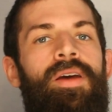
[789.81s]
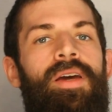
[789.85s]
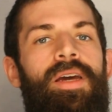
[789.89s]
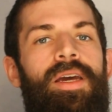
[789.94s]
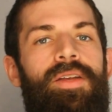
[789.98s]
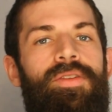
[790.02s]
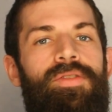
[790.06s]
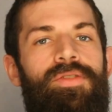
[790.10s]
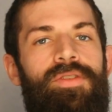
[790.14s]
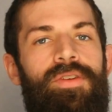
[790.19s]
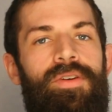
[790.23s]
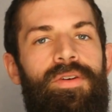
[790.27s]

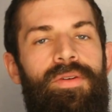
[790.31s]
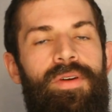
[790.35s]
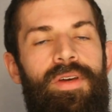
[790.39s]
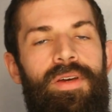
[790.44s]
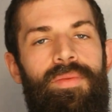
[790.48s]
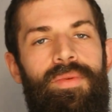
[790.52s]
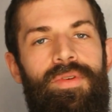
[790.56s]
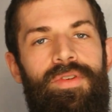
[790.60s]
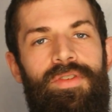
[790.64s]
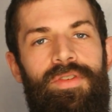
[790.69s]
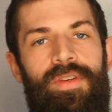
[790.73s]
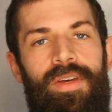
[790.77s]
And so he
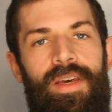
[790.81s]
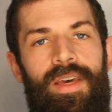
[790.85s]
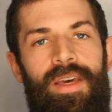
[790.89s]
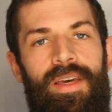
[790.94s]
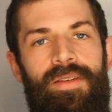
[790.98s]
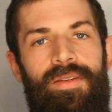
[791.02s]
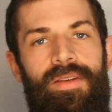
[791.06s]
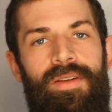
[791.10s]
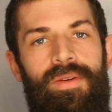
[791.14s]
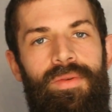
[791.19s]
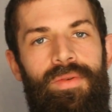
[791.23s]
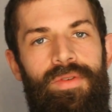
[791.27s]
was
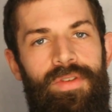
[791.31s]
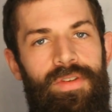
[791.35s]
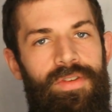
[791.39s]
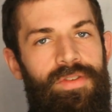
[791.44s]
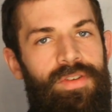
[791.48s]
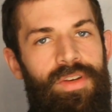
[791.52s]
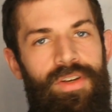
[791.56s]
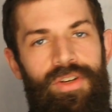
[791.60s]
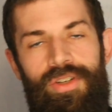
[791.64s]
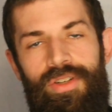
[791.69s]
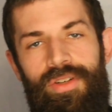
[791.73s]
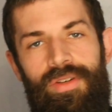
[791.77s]
saying that it was
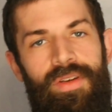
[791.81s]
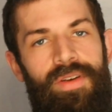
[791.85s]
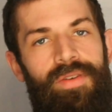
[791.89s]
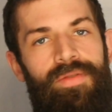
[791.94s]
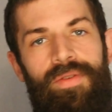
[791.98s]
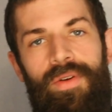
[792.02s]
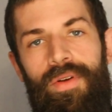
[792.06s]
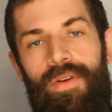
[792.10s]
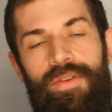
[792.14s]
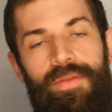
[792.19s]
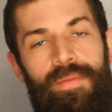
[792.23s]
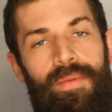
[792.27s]
essentially a
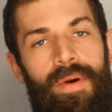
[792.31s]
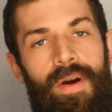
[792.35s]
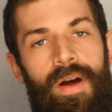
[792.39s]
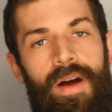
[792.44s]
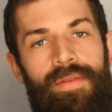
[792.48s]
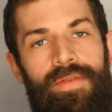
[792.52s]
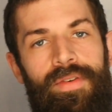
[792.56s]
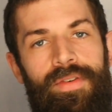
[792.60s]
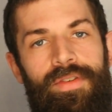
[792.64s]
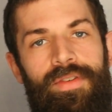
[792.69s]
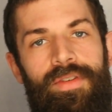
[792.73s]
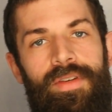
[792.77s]
false
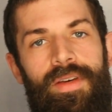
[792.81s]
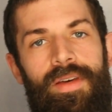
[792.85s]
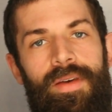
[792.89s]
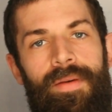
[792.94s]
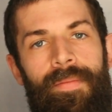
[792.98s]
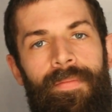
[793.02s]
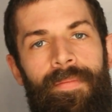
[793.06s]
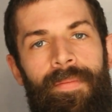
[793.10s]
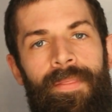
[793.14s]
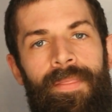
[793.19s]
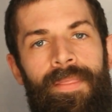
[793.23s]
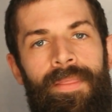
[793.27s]
prophecy.